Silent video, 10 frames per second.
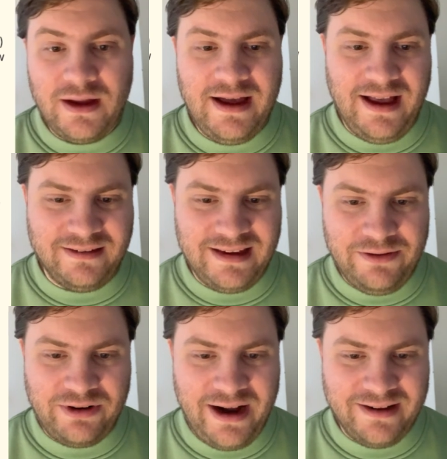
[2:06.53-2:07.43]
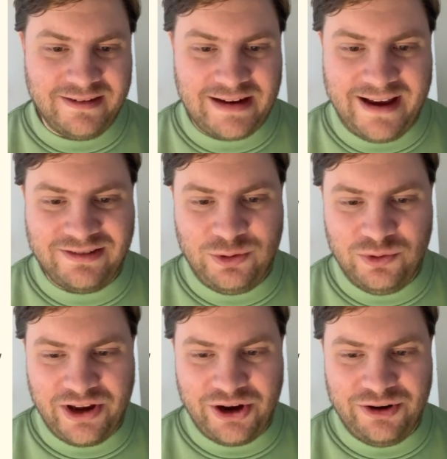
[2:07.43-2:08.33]
As he writes, last two
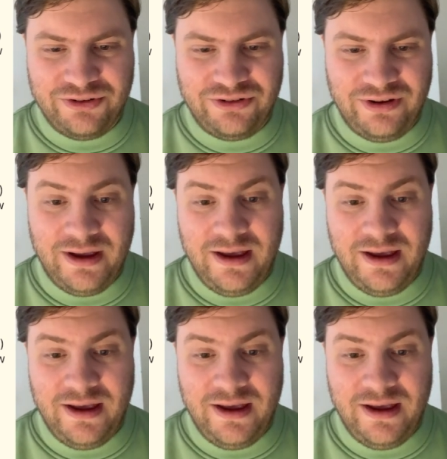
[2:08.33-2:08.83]
years,